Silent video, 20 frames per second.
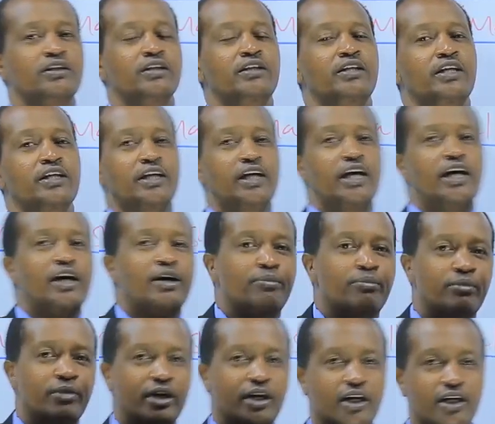Then
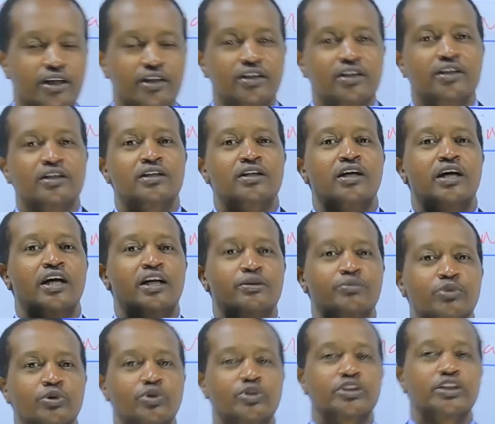come back
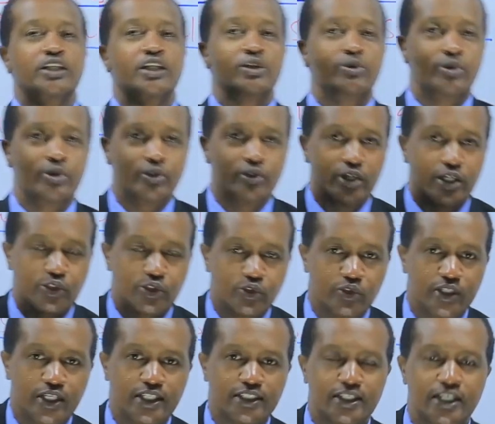and proceed with that.
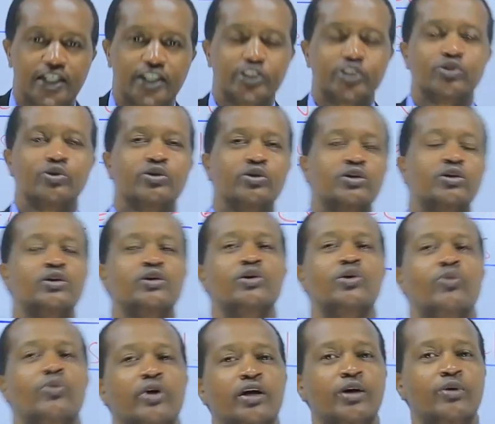Today's lesson,
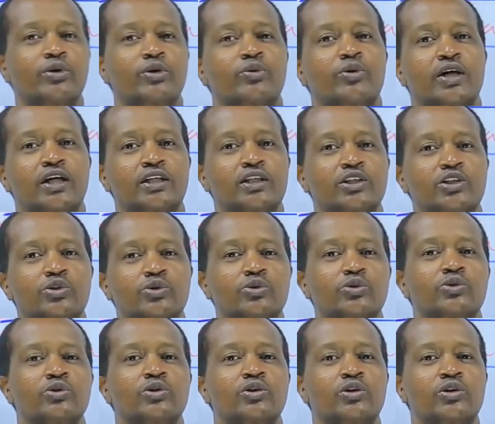where we want
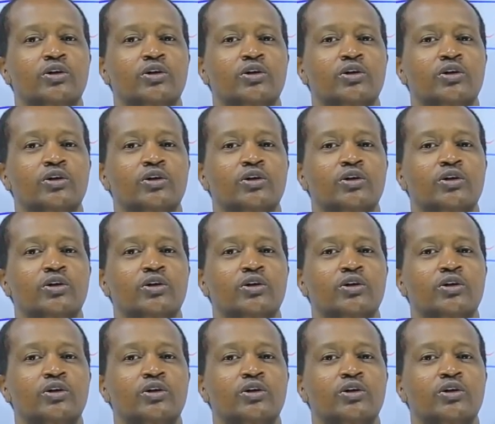to